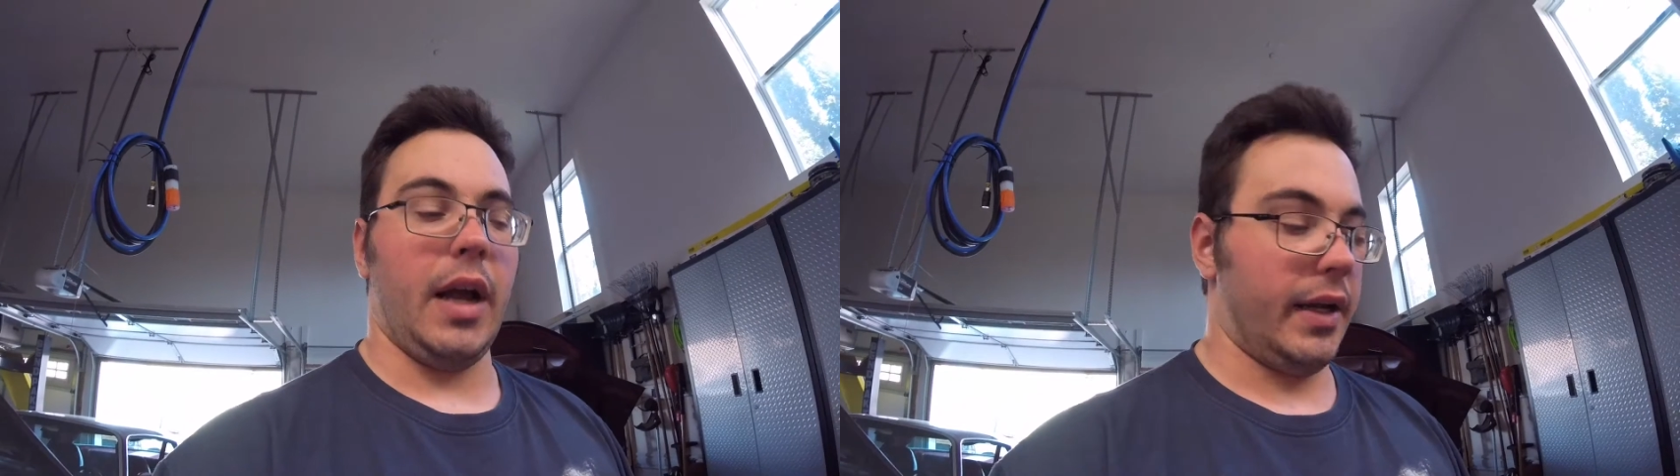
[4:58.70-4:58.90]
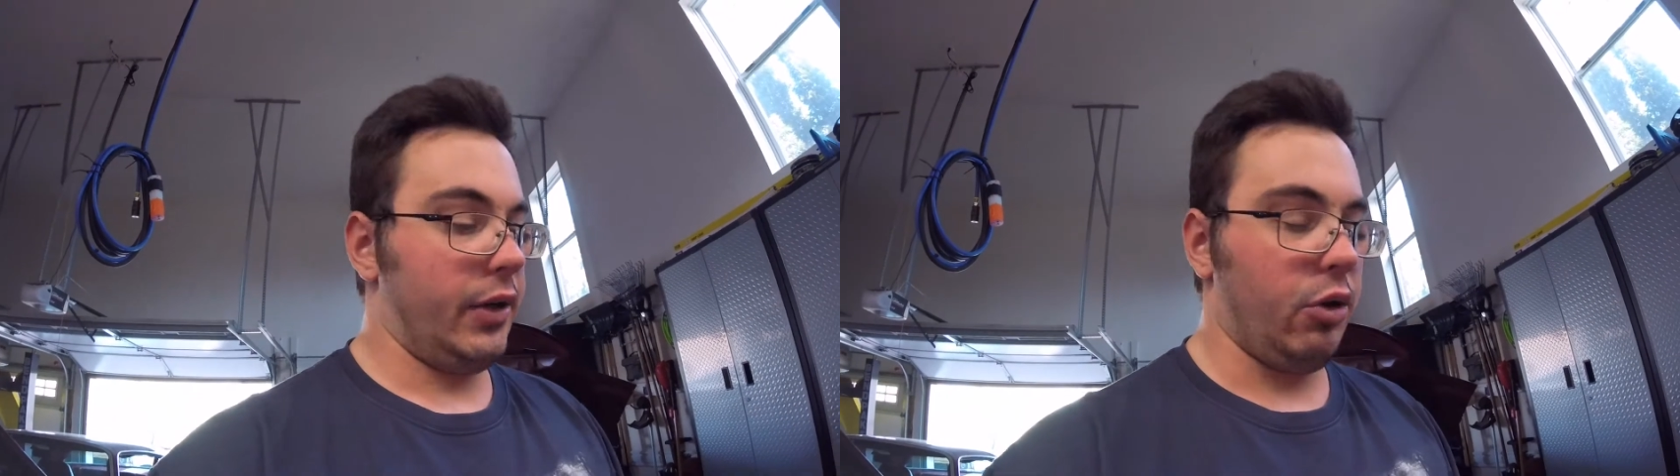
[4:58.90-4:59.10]

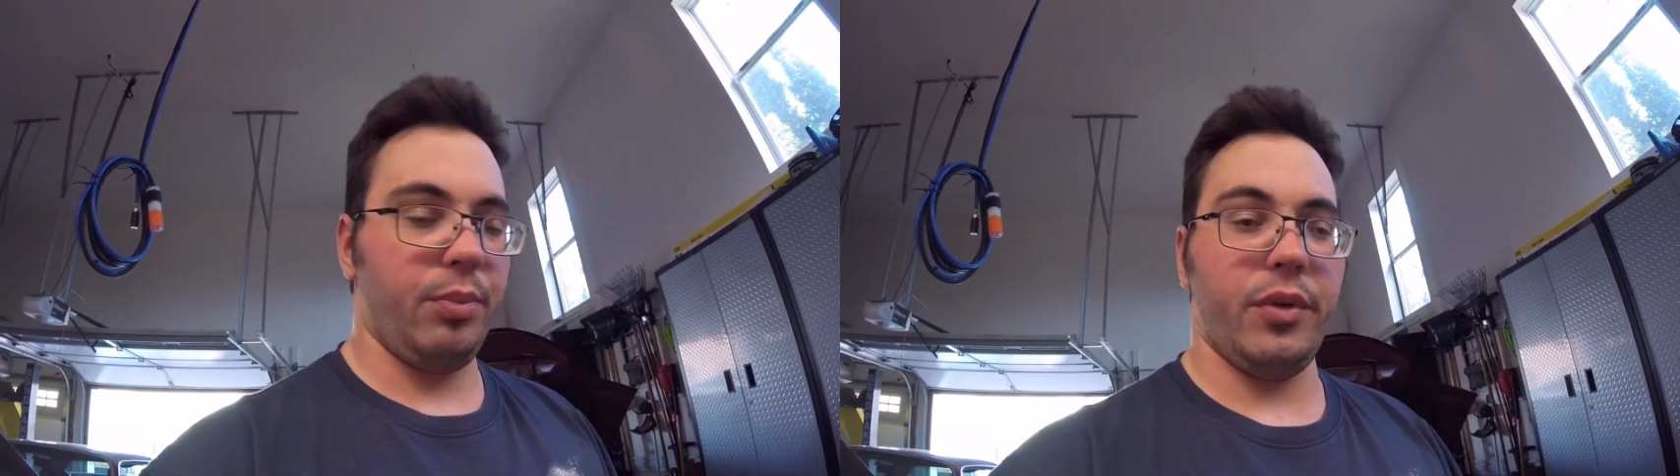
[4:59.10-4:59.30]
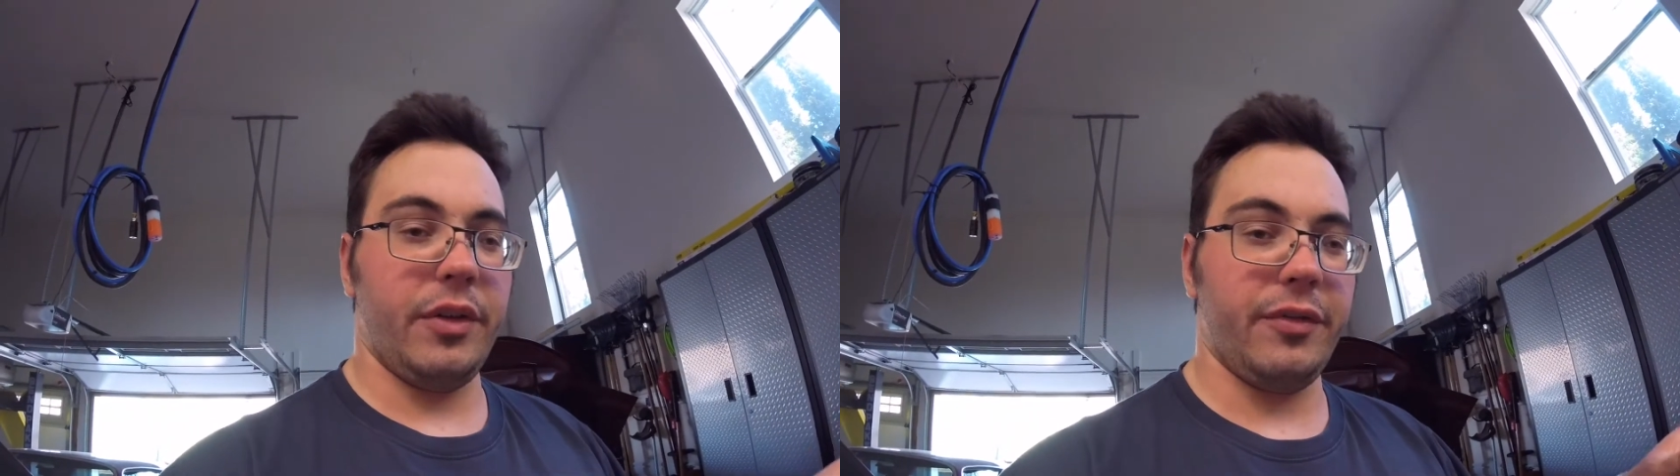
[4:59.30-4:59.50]
can do
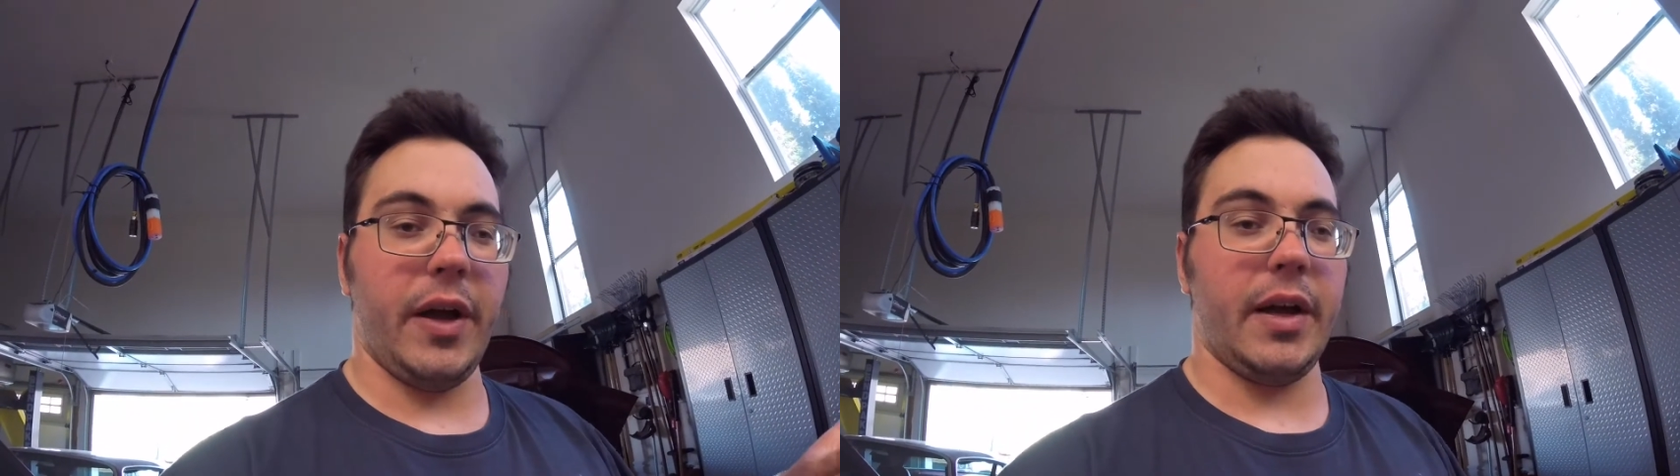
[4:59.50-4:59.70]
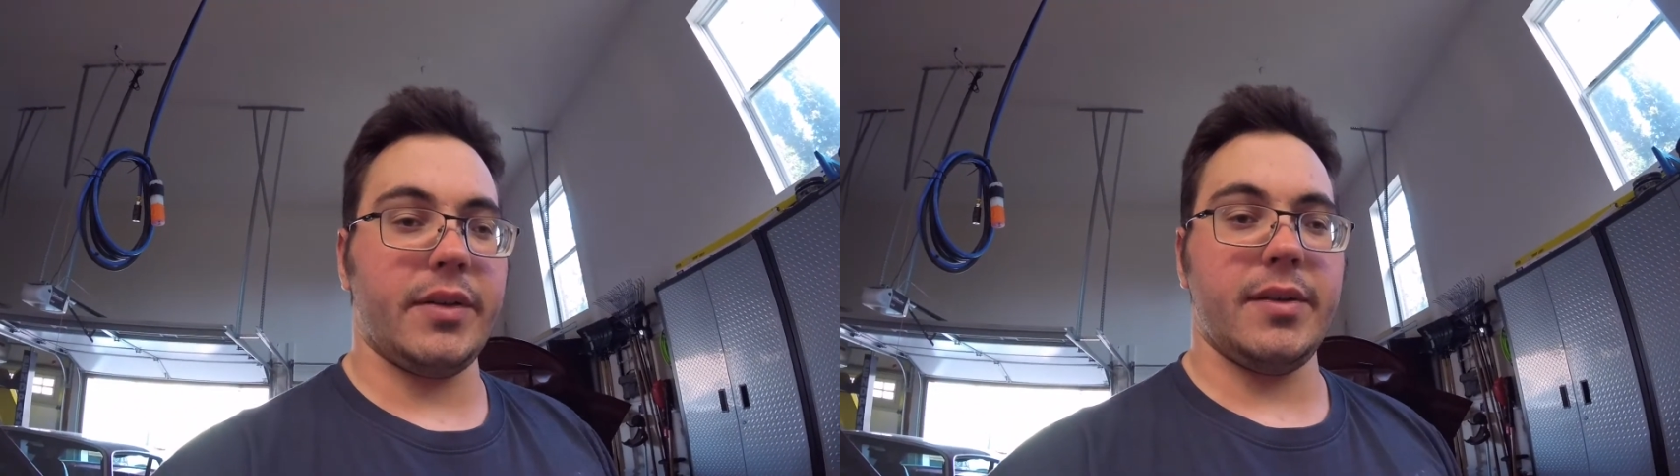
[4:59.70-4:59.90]
it pretty
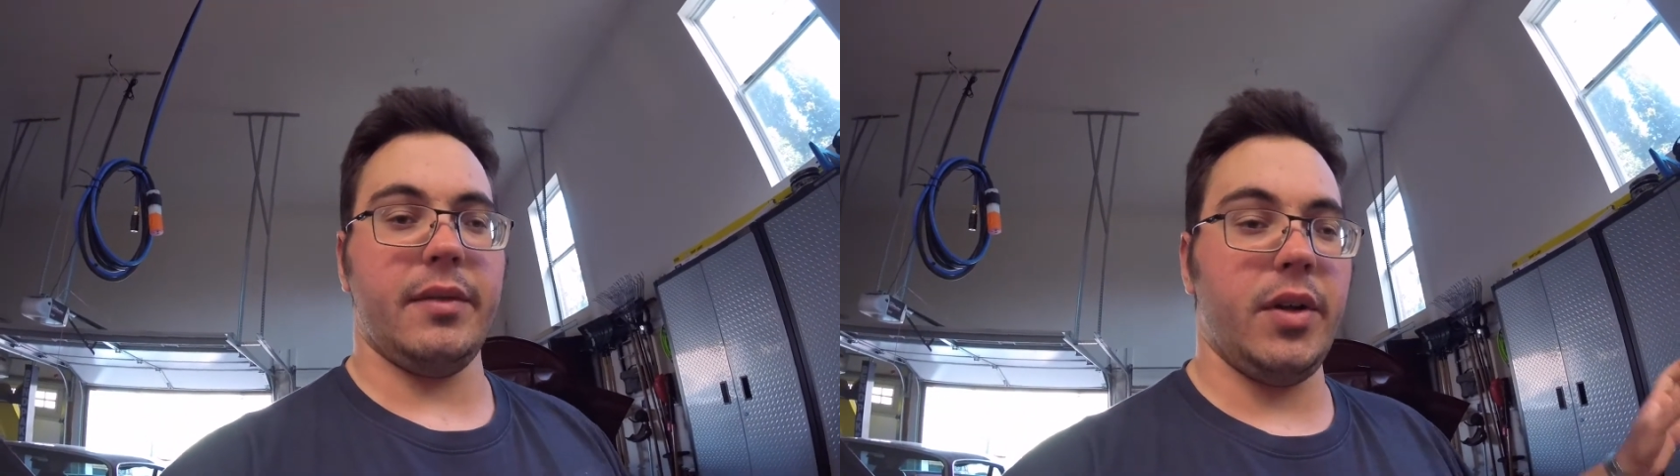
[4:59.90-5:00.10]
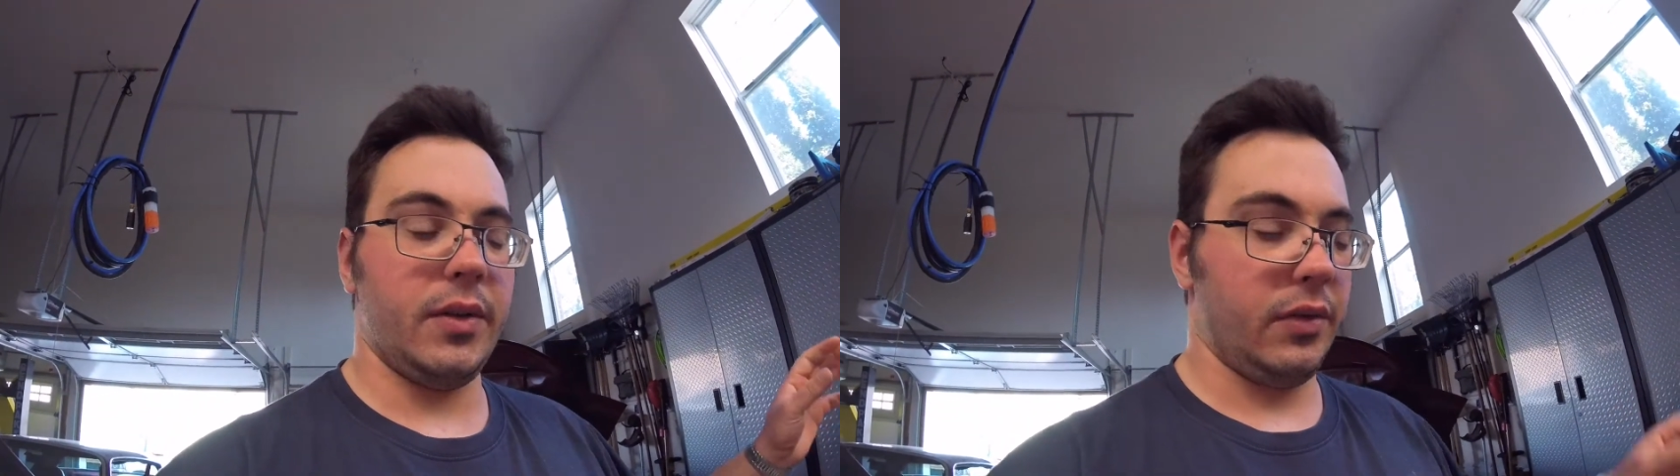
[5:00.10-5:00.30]
fast because
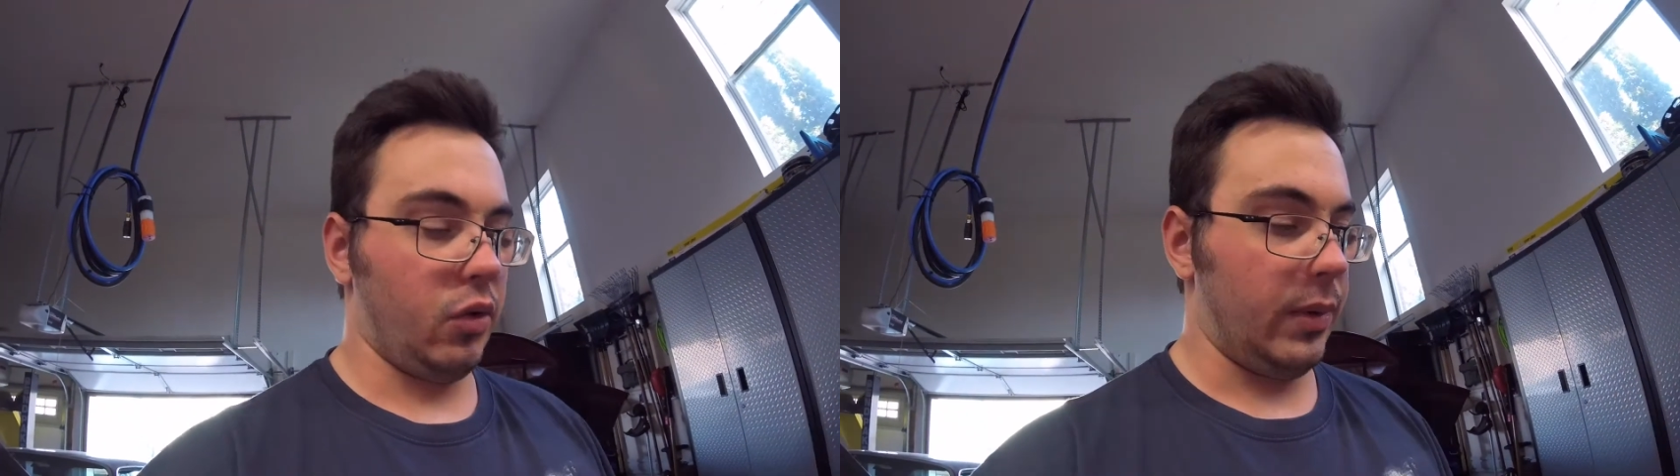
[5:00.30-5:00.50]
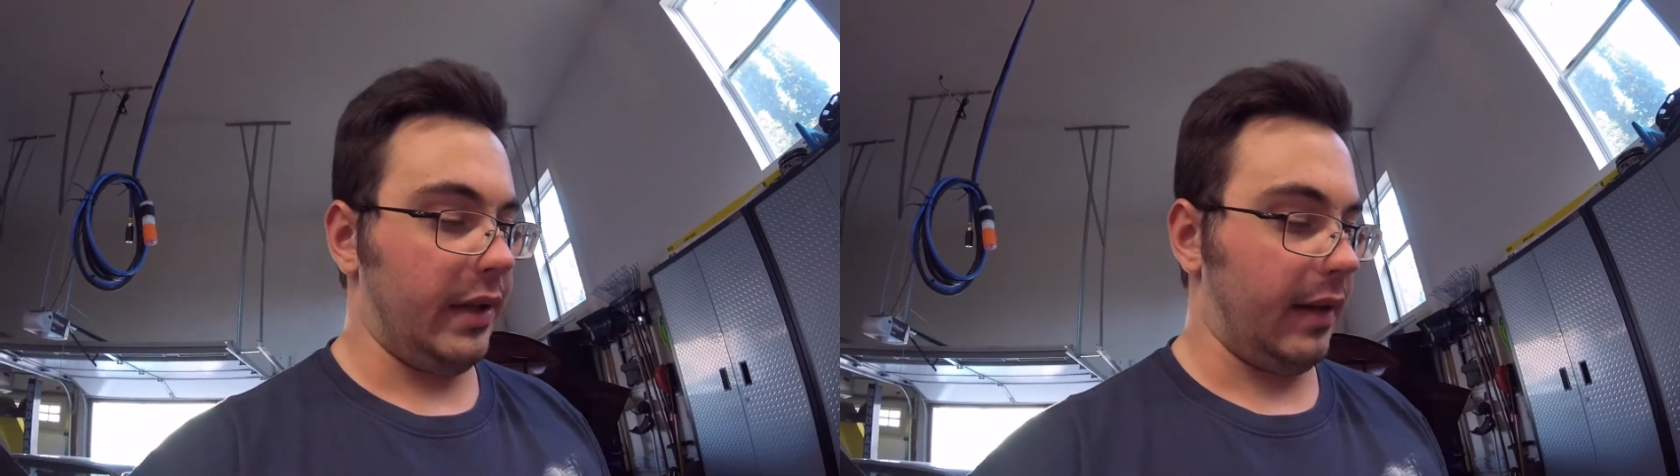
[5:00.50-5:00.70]
I've done this
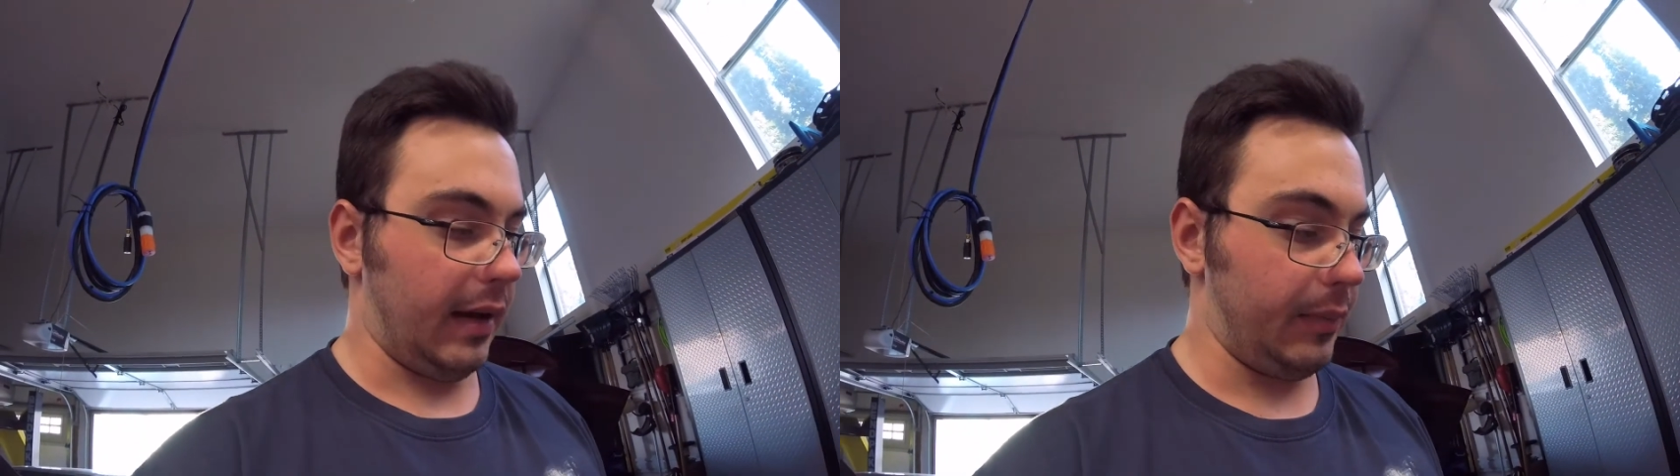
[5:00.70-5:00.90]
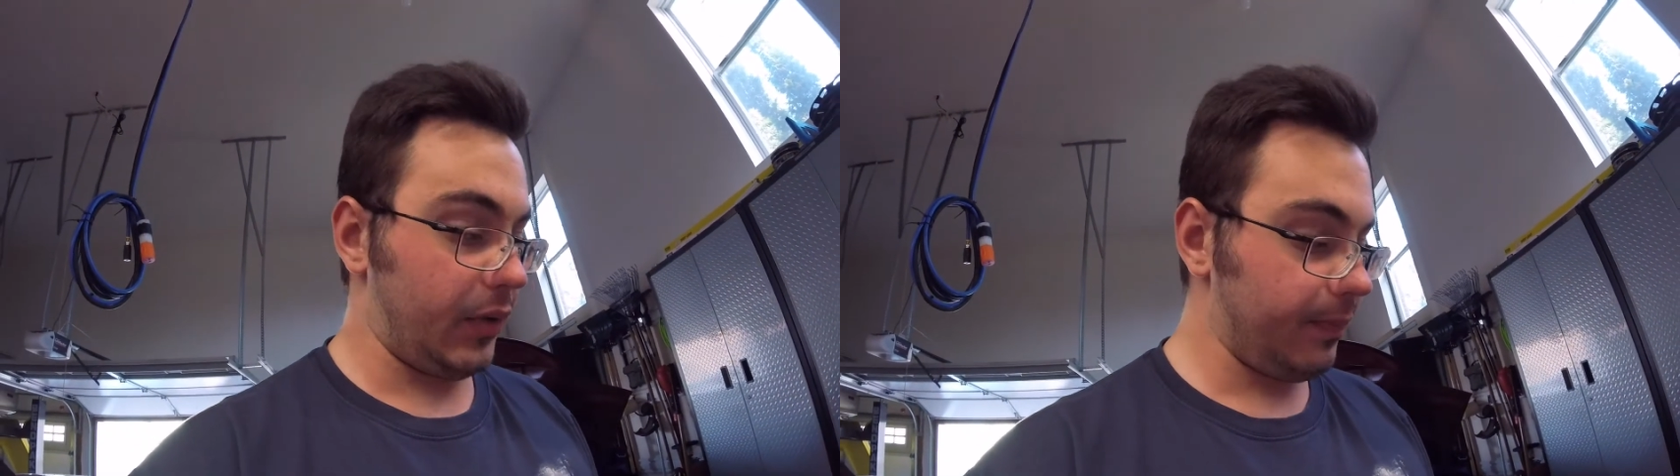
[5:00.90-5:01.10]
so many
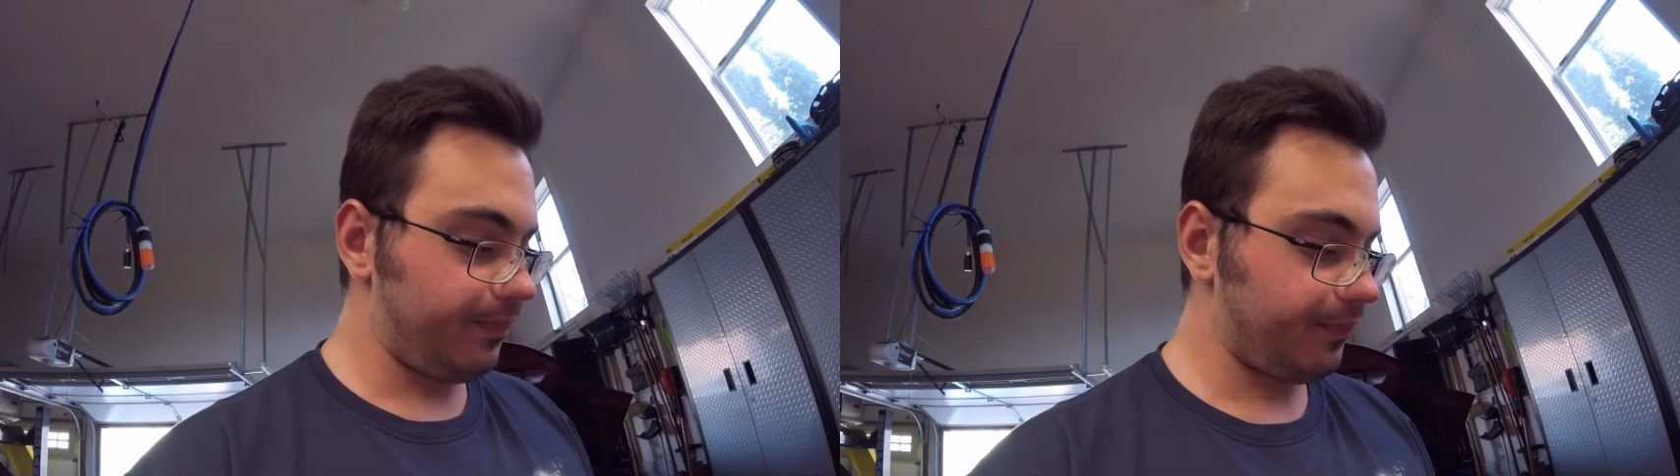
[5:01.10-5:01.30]
times.